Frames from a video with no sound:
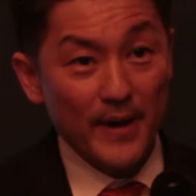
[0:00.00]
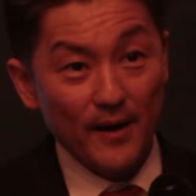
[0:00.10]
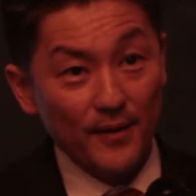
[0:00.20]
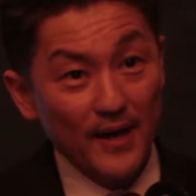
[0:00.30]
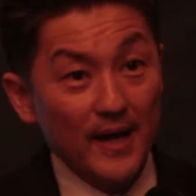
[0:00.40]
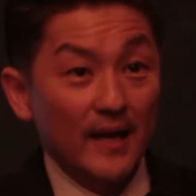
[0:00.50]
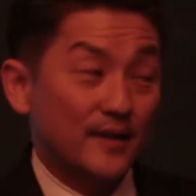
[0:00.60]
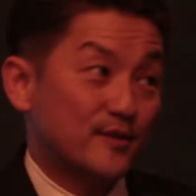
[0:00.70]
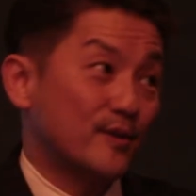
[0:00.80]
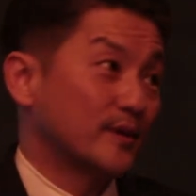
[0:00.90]
about.
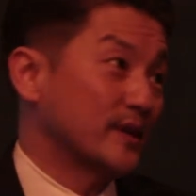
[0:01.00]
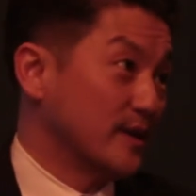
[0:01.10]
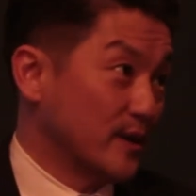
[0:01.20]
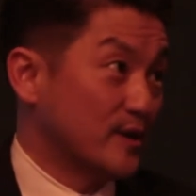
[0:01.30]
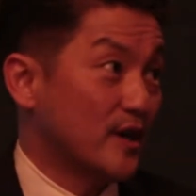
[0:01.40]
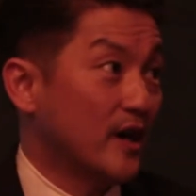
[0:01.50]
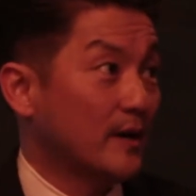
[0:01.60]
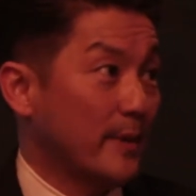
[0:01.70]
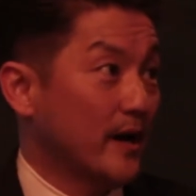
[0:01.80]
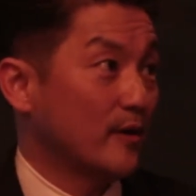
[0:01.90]
And certainly, you talk
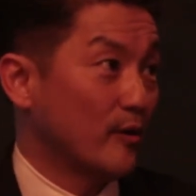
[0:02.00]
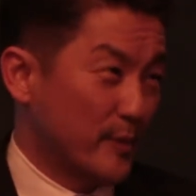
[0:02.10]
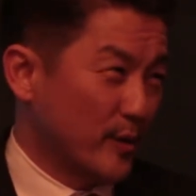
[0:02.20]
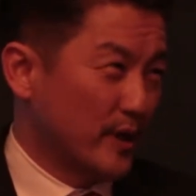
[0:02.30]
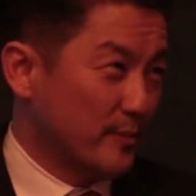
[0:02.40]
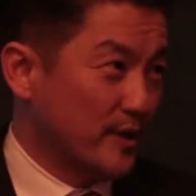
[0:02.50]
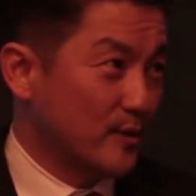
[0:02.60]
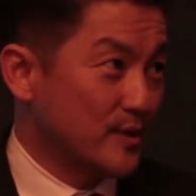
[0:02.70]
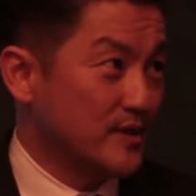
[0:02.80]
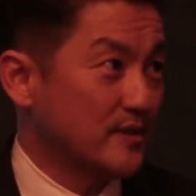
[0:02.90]
about opioid
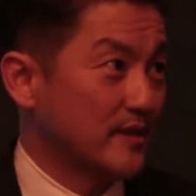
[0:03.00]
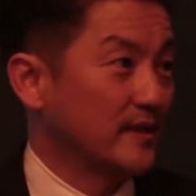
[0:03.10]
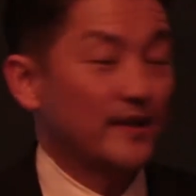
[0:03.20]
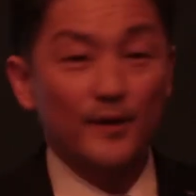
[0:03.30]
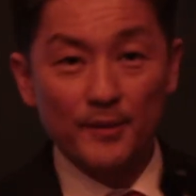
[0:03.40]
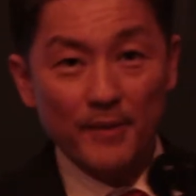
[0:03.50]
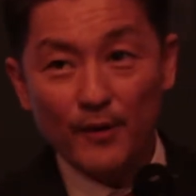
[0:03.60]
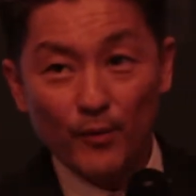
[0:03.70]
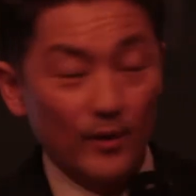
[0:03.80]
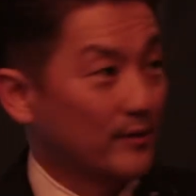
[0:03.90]
abuse. In my
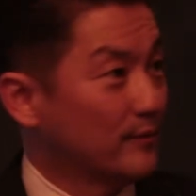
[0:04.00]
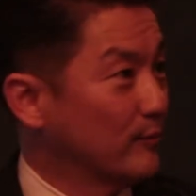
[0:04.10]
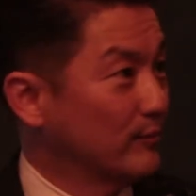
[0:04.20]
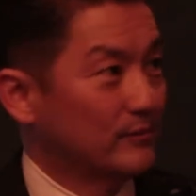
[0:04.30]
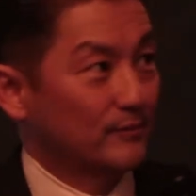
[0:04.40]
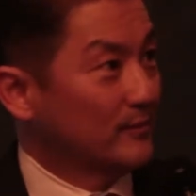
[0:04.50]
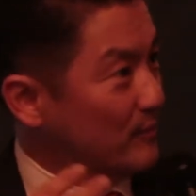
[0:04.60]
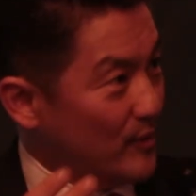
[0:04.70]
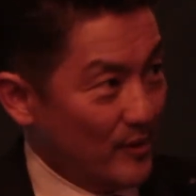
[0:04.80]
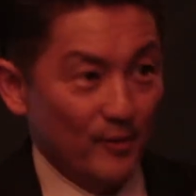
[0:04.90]
world,
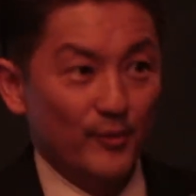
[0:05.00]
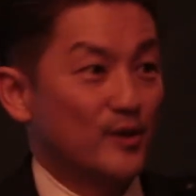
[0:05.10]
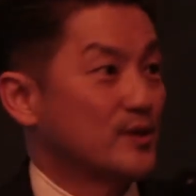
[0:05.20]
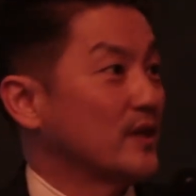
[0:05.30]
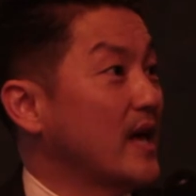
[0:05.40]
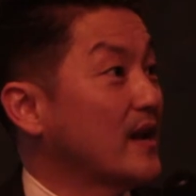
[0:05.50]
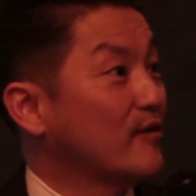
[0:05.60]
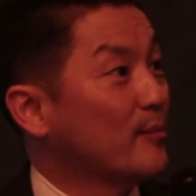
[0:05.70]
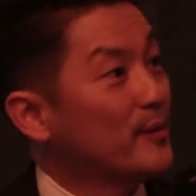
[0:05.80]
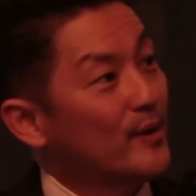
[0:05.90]
we use a lot of
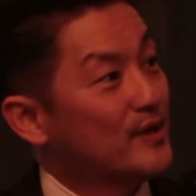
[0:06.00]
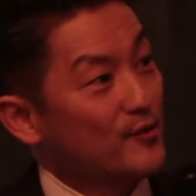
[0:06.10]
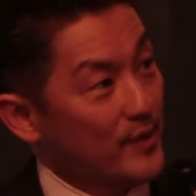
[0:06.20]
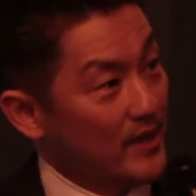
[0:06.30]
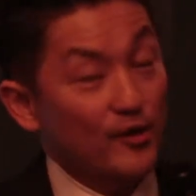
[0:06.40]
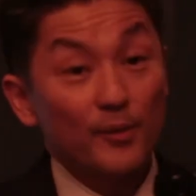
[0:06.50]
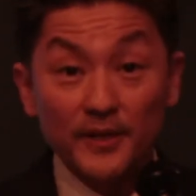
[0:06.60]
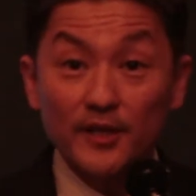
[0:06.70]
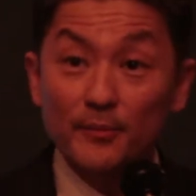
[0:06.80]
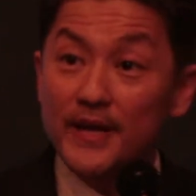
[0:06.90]
opioids treating
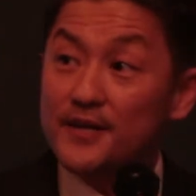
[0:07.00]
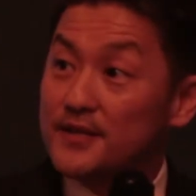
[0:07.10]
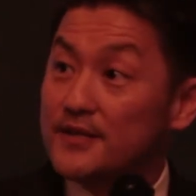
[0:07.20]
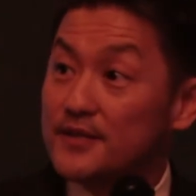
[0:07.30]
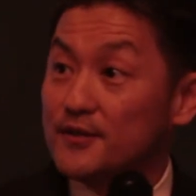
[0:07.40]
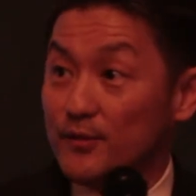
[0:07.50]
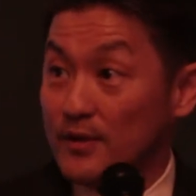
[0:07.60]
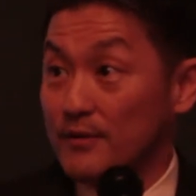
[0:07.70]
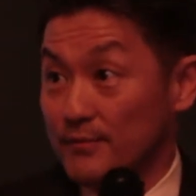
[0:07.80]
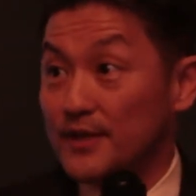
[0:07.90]
terminally ill patients who
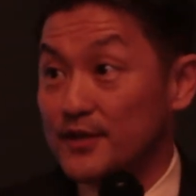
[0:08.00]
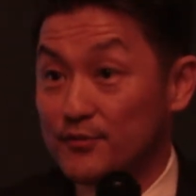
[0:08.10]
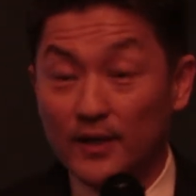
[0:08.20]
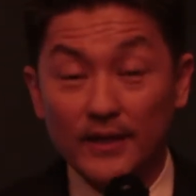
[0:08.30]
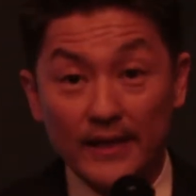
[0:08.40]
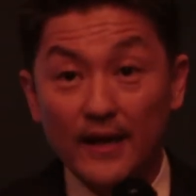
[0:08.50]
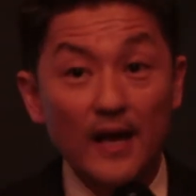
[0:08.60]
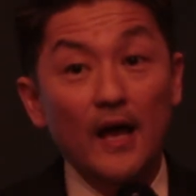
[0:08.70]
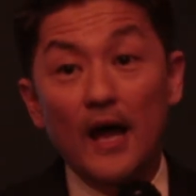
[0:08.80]
are really struggling.